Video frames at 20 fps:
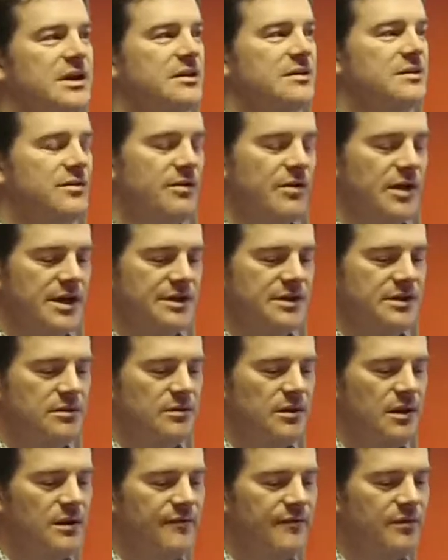
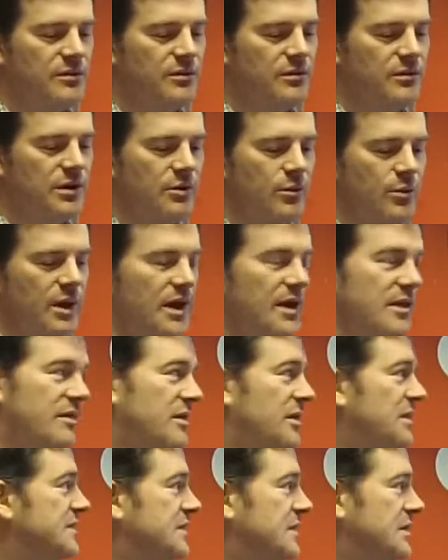integration. If you look at where
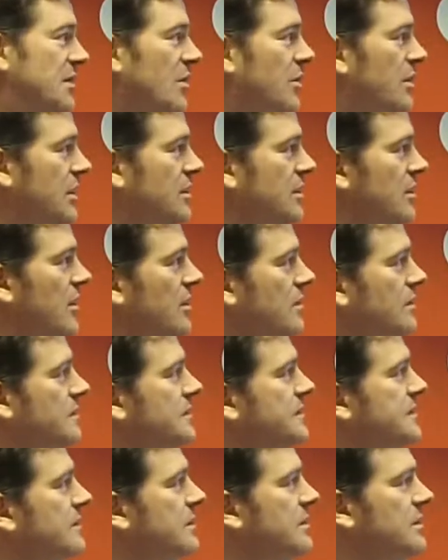things are going, though,
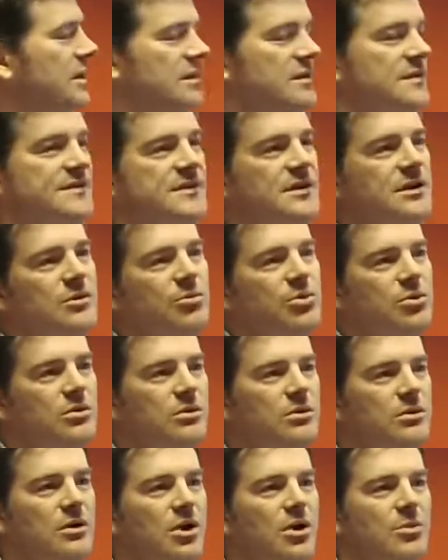something like the
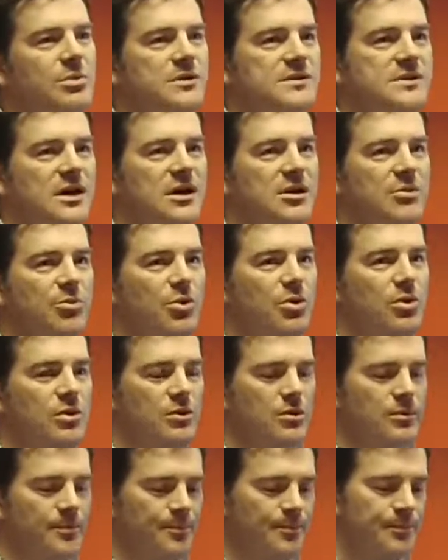Singapore Open Data
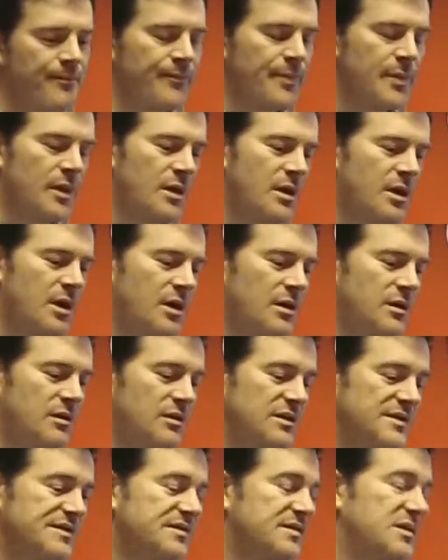Portal,
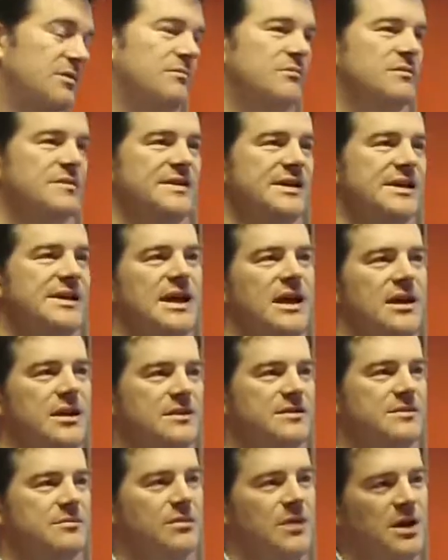this is a
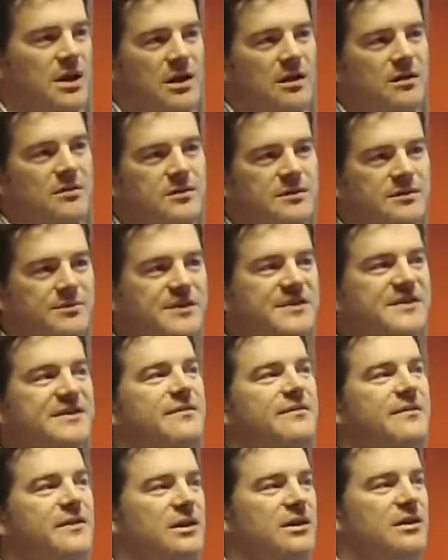CKAN
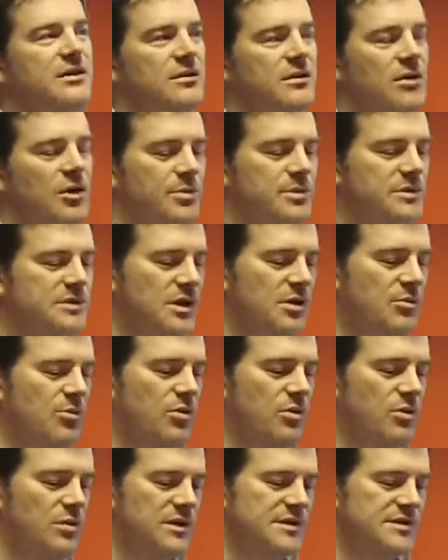specific open data
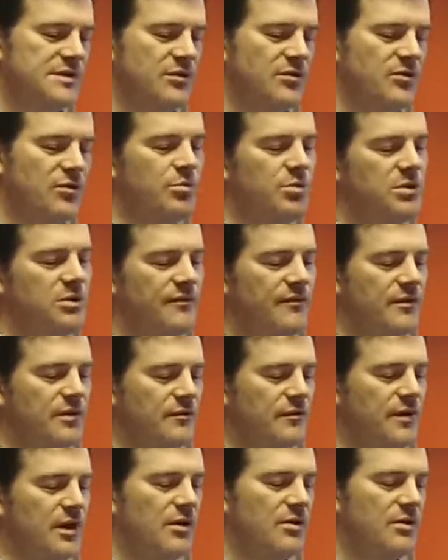portal. There's no Drupal
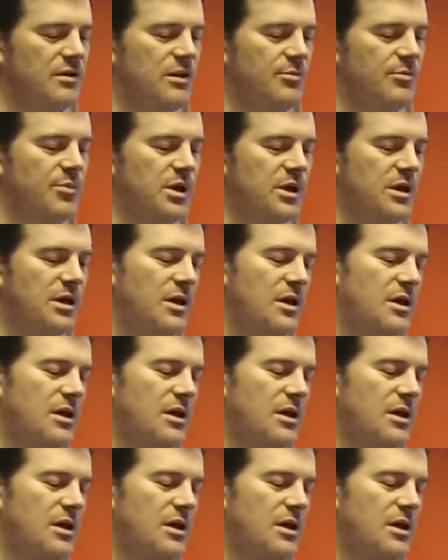involved currently, but